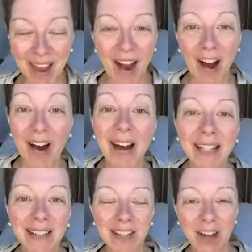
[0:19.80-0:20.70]
All
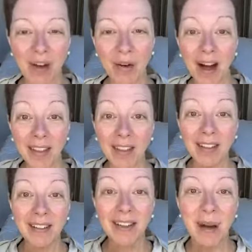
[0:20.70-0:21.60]
right, so the
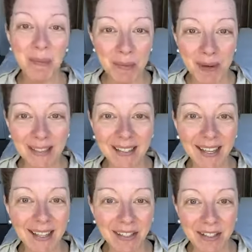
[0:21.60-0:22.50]
number one
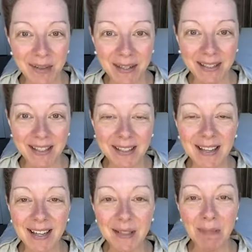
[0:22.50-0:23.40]
key to doing this
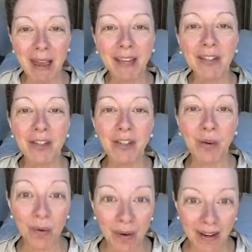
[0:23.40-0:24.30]
is make
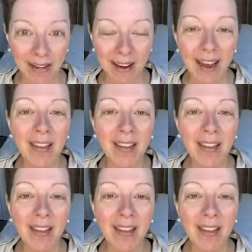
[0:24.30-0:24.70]
sure